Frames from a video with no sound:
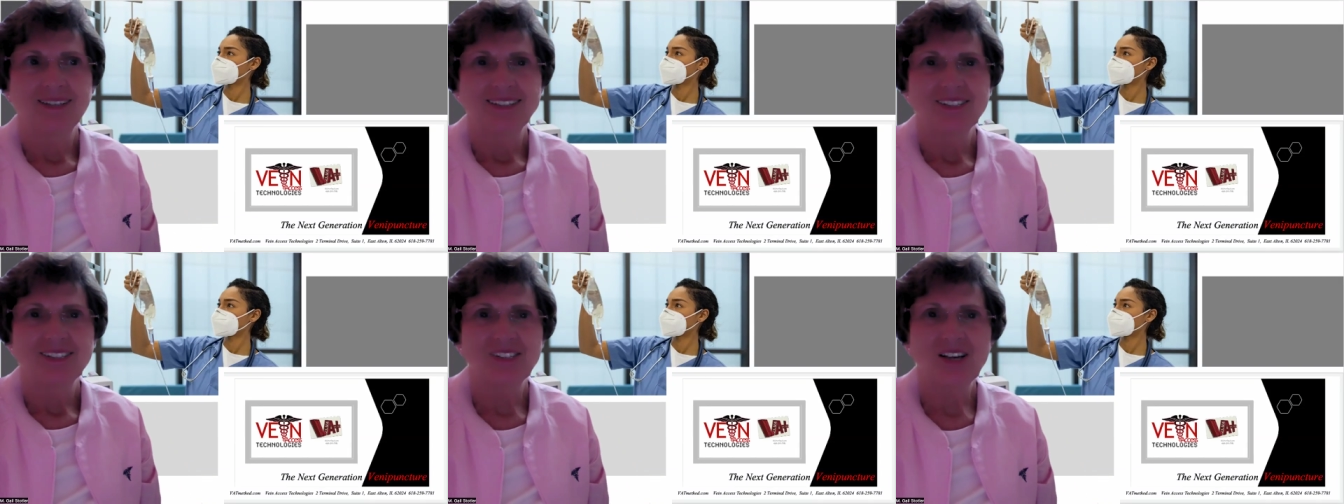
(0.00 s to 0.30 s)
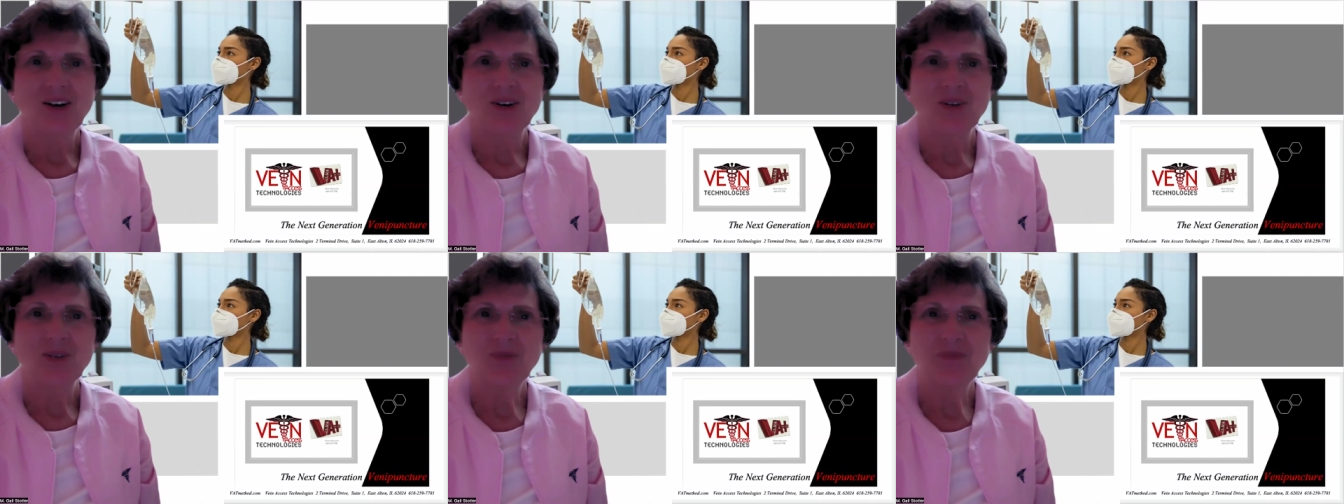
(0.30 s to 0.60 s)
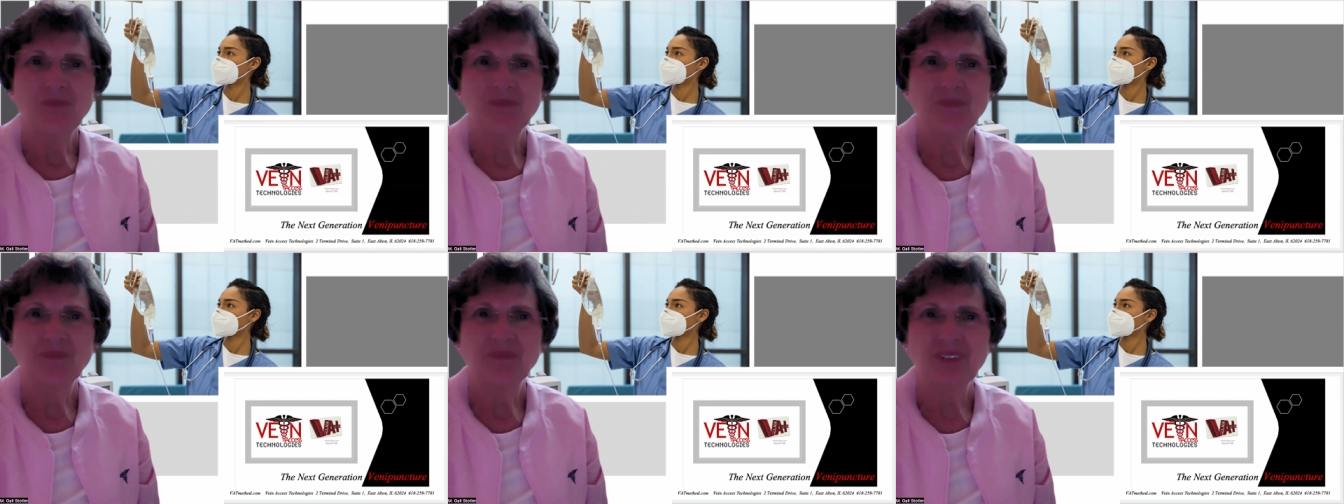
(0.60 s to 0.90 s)
So
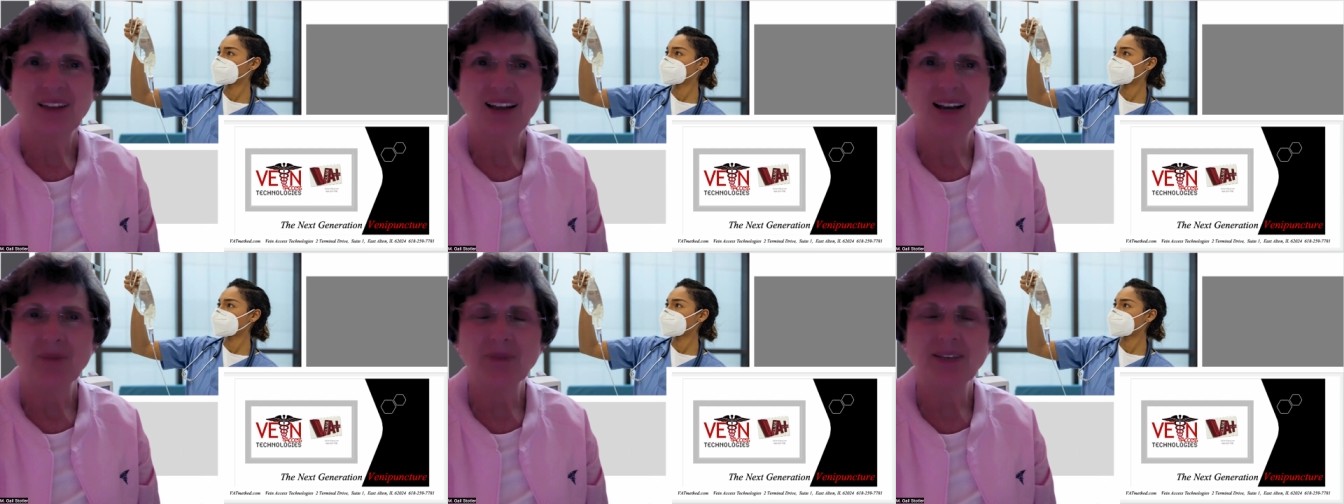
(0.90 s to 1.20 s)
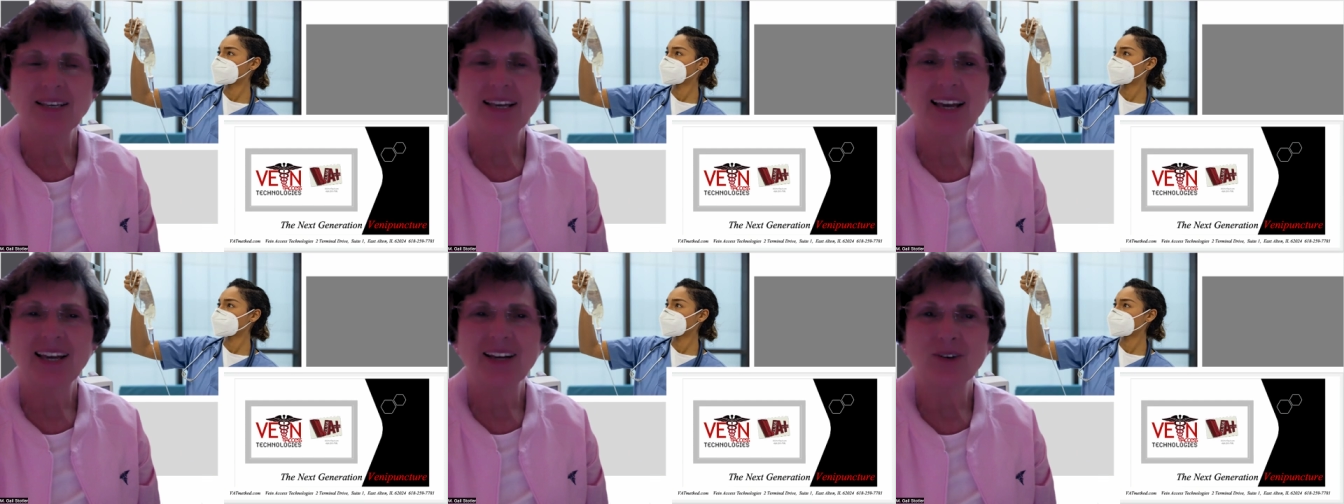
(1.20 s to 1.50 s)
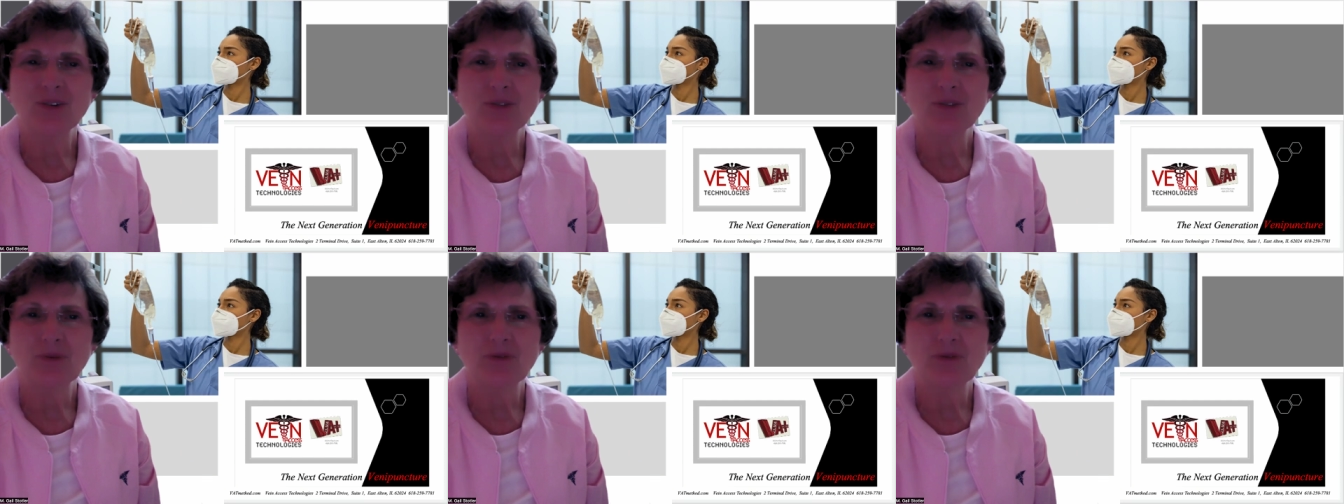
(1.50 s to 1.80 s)
I'm
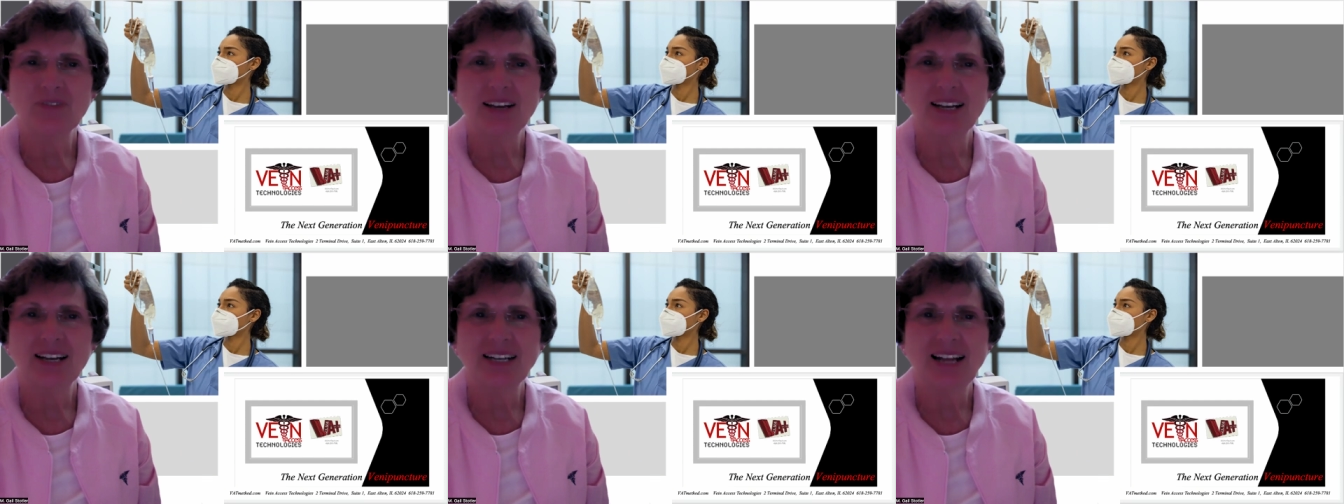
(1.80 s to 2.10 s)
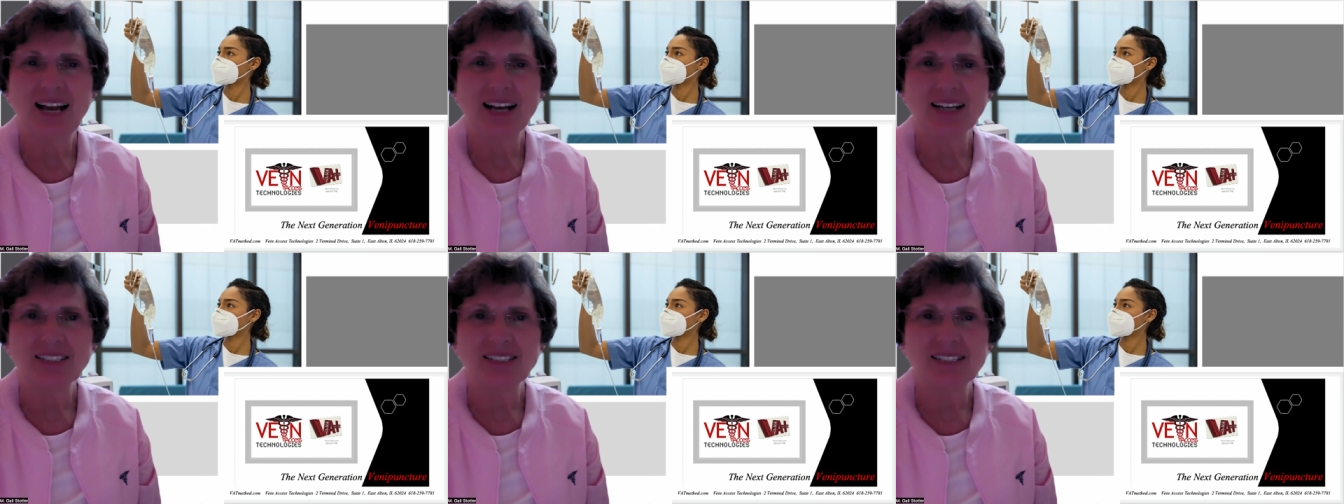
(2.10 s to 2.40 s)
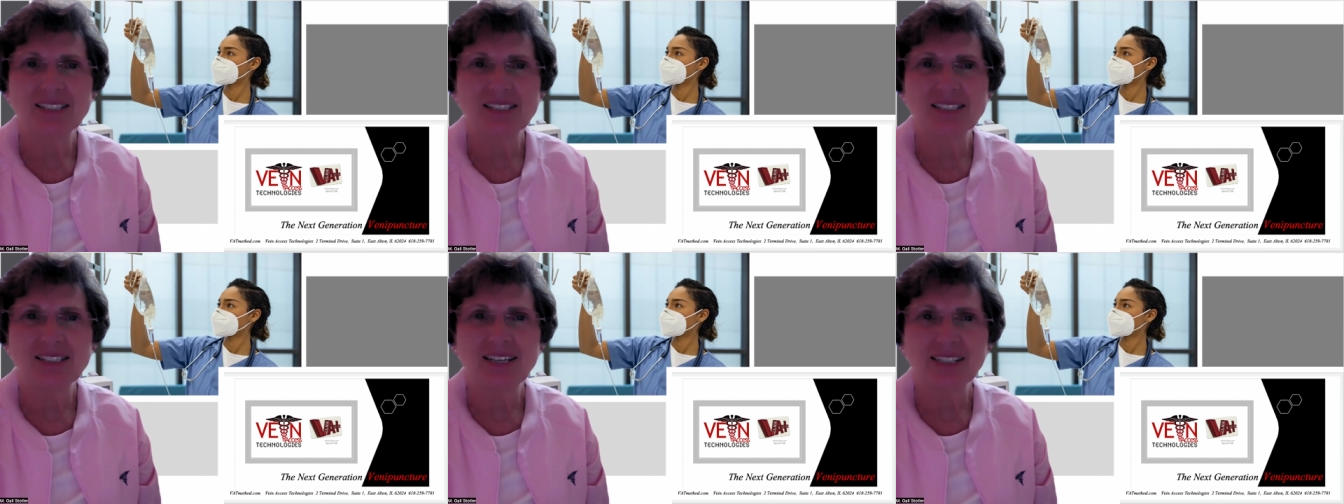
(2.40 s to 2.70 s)
Gail from Vein
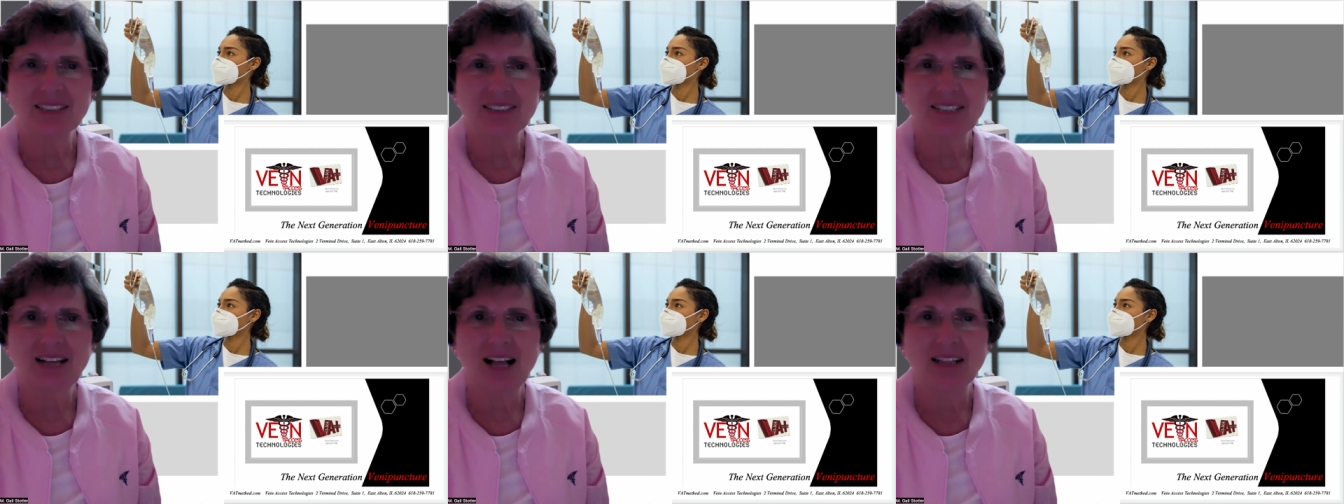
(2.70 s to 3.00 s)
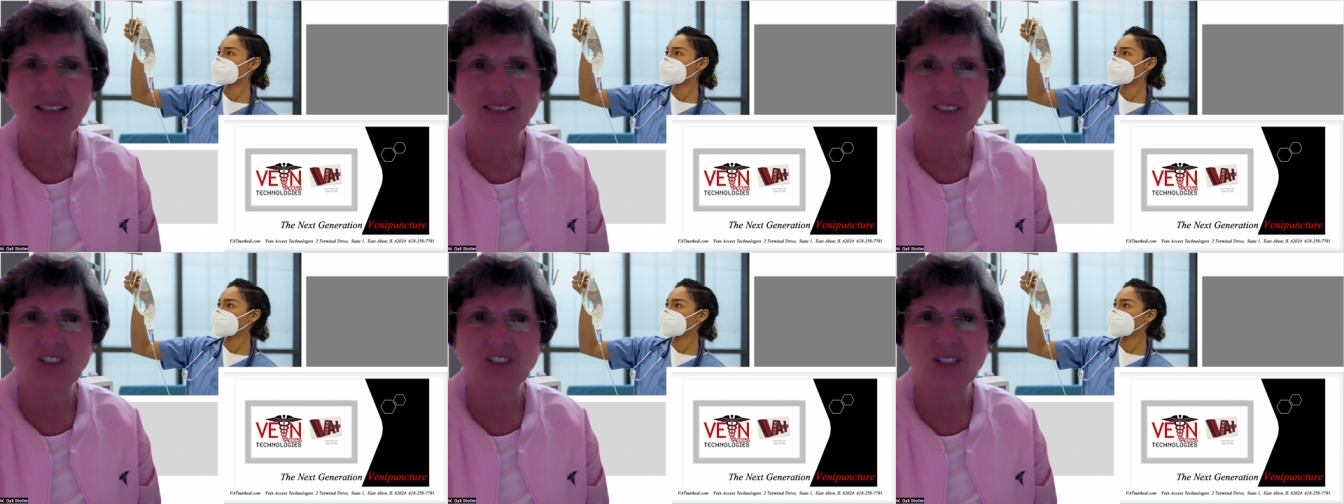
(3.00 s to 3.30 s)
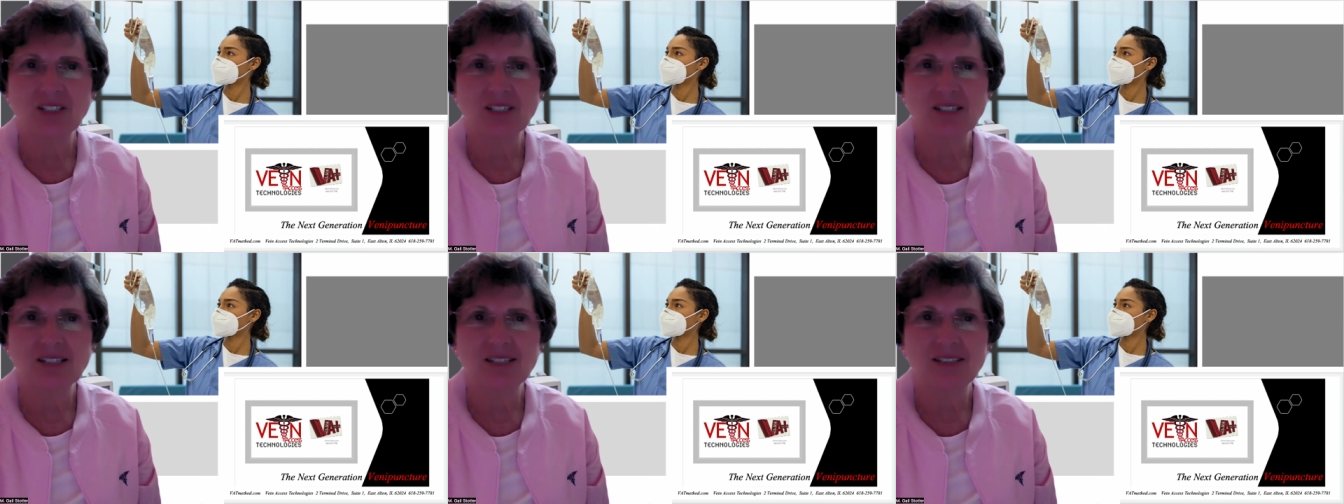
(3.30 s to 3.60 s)
Access
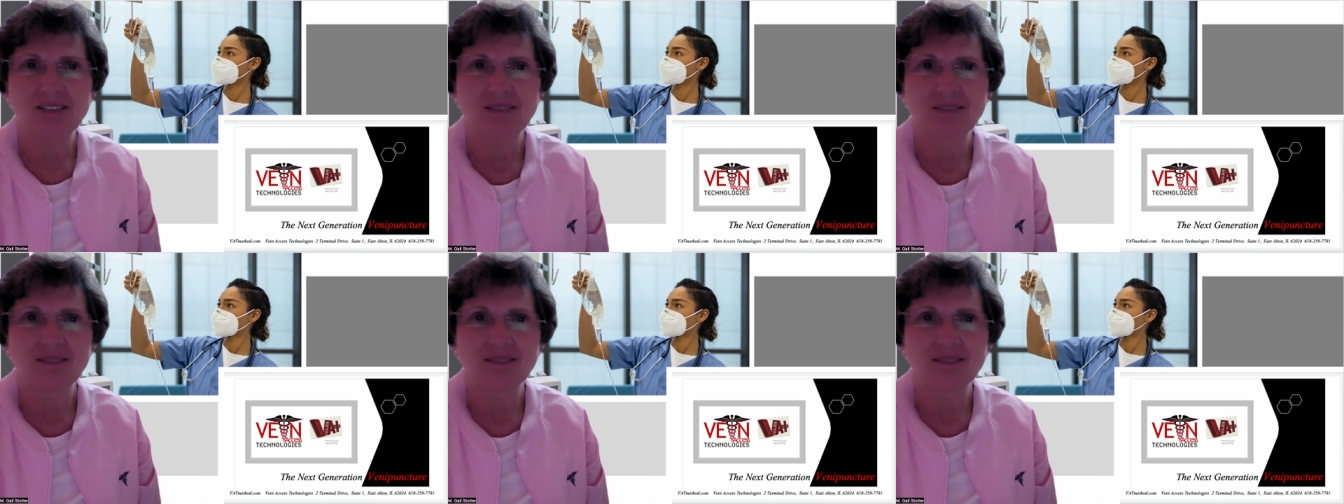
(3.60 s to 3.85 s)
Technologies.